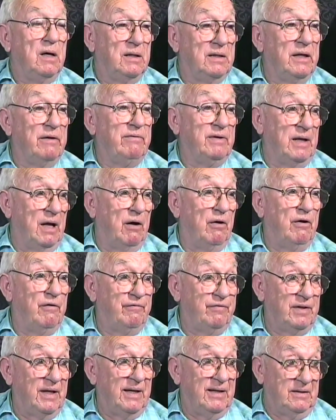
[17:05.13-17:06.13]
Eleven hour
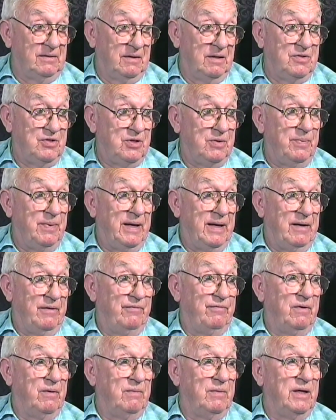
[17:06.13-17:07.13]
flight to Japan
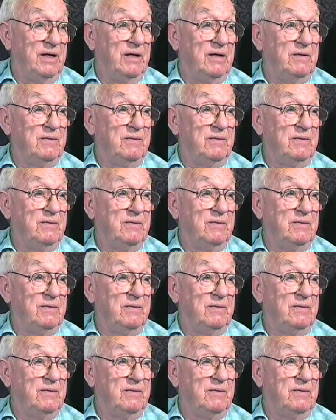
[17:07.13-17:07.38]
from there.